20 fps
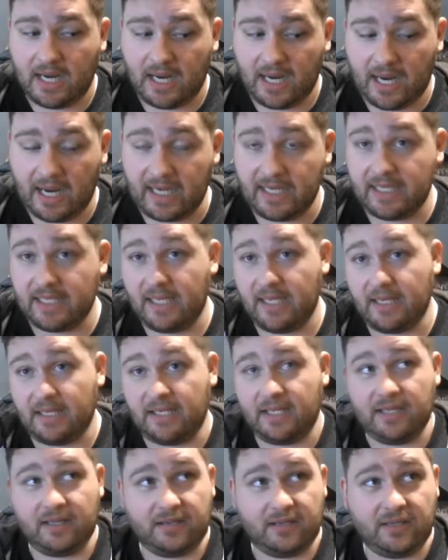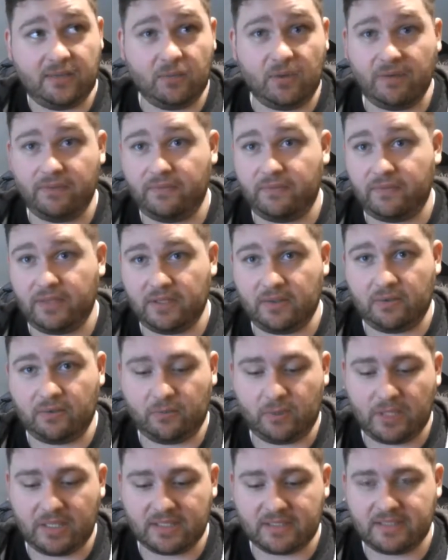And he did. He went,
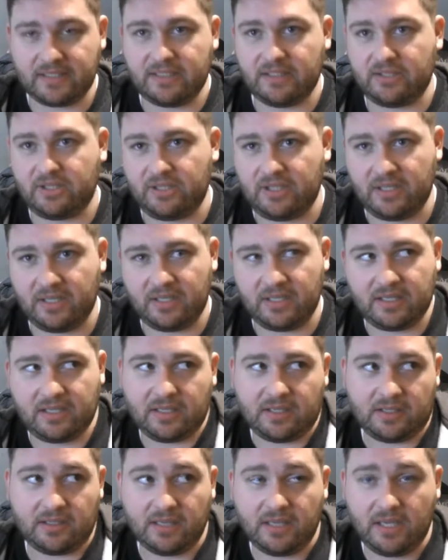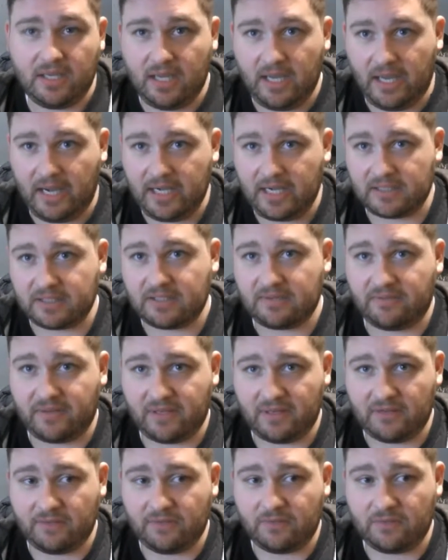Waz did his shtick, he announced the
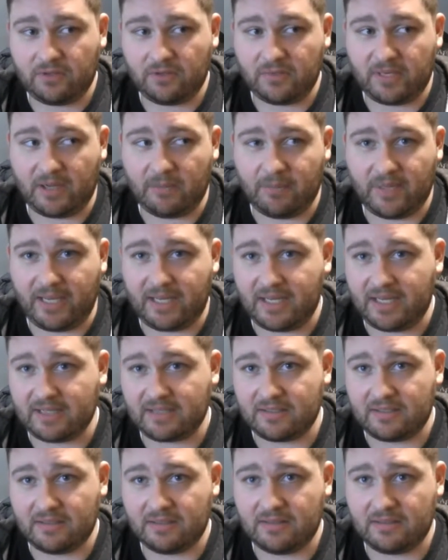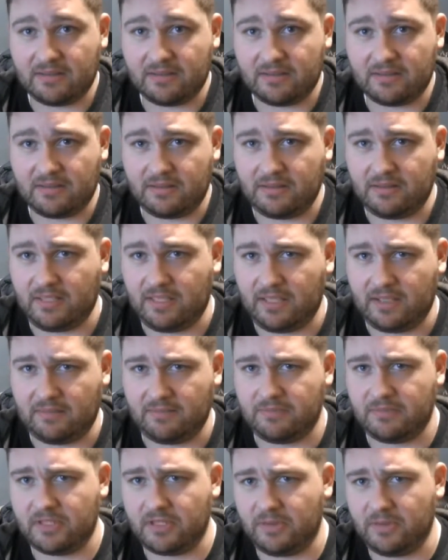final form, how badass it is, in, like, a
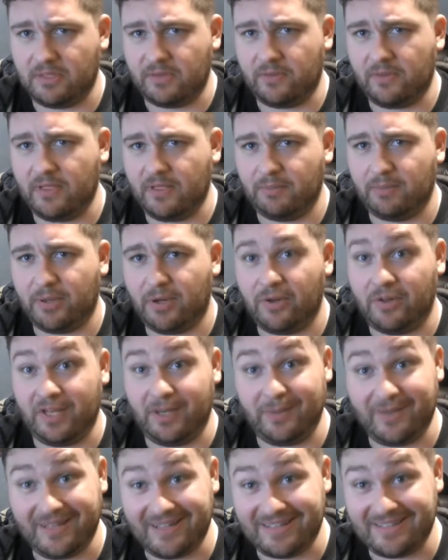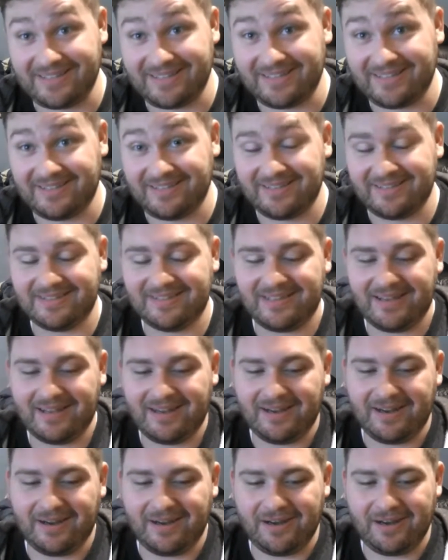WWE Paul Heyman kind of sense.
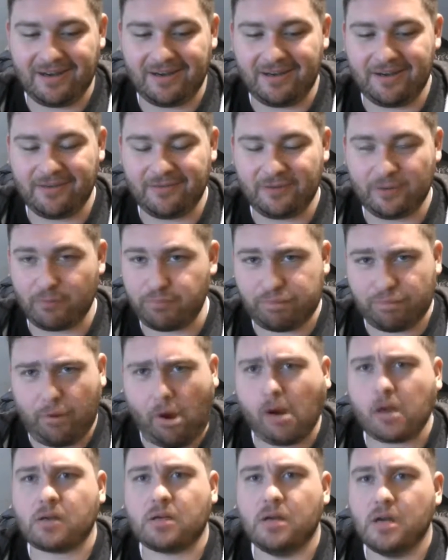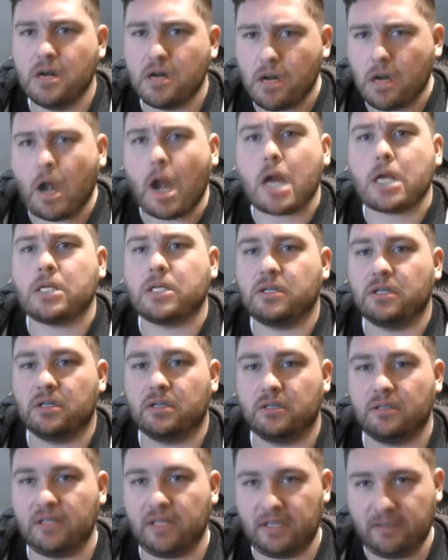For Brock
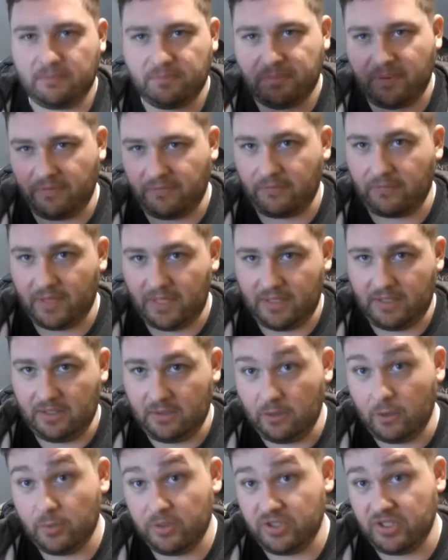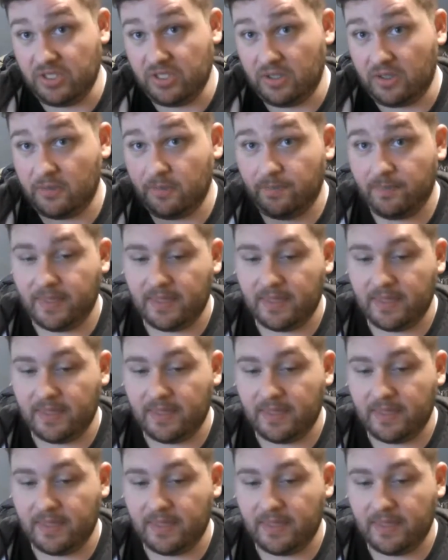Lesnar, but for, like, Omagio.